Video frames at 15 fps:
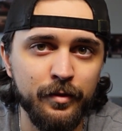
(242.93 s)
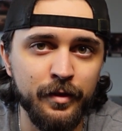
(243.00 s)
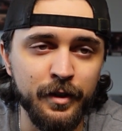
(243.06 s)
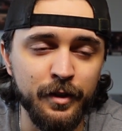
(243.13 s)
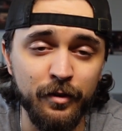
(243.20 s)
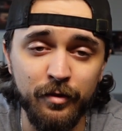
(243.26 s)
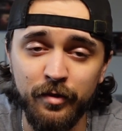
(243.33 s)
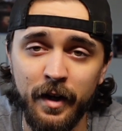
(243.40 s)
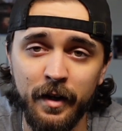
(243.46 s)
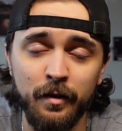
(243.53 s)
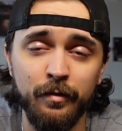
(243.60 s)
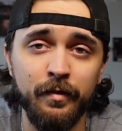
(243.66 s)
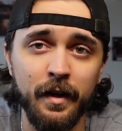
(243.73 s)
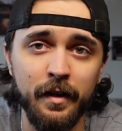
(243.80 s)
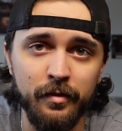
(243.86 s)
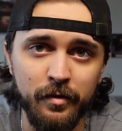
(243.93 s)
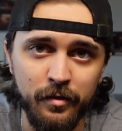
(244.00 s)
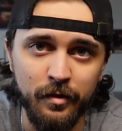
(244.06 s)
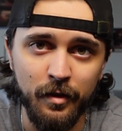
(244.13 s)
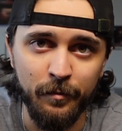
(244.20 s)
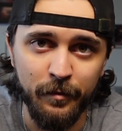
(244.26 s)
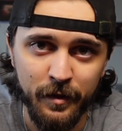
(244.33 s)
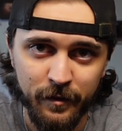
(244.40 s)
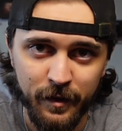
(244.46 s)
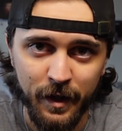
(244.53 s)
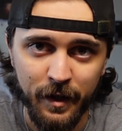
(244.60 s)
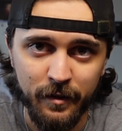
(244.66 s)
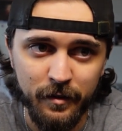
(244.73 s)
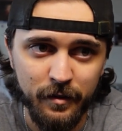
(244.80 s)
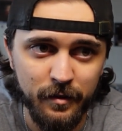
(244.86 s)
then you're sacrificing something
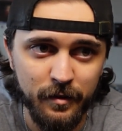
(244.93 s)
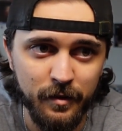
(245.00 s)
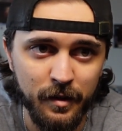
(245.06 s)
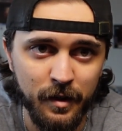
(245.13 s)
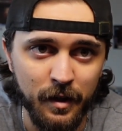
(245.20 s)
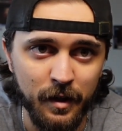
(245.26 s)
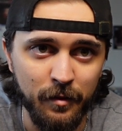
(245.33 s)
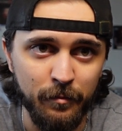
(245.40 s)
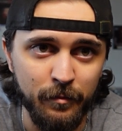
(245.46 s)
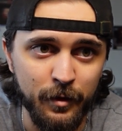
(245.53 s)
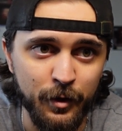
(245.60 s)
that um,